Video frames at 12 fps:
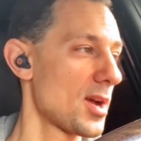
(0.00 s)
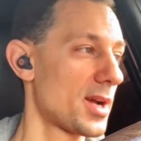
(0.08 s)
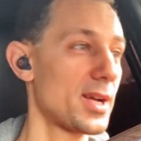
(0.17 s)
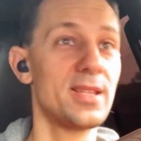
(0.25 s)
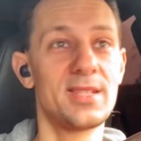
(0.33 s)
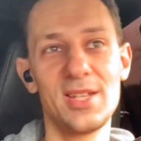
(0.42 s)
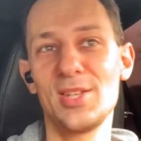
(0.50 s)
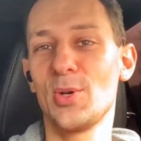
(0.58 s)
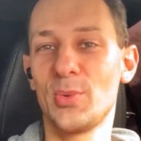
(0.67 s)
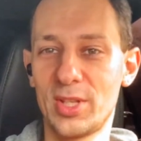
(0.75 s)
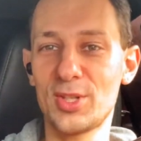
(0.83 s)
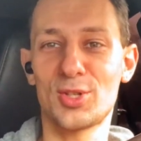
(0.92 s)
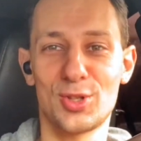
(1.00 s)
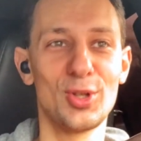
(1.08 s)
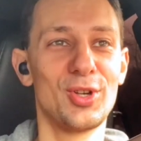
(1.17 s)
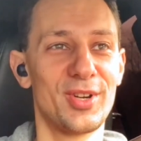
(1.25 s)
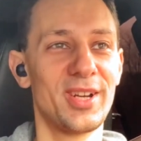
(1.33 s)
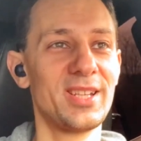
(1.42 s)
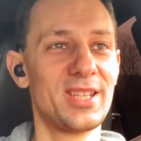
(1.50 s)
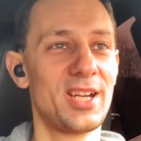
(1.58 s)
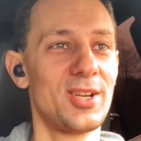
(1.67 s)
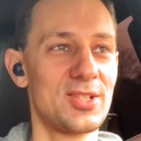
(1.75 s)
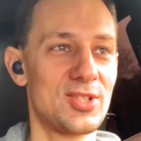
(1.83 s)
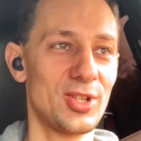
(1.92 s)
continue with the story that
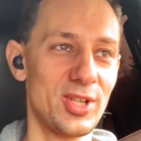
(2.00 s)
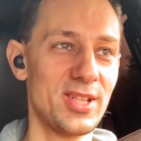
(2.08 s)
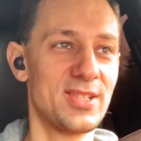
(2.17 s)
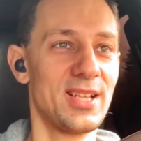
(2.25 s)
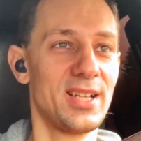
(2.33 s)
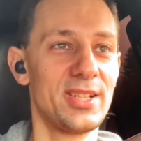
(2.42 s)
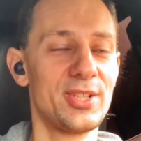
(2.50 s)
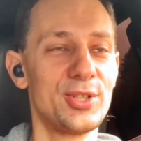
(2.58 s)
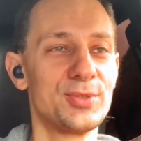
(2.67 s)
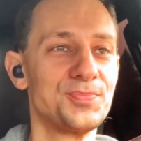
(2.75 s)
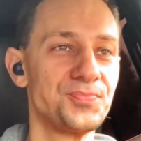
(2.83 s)
I started telling you.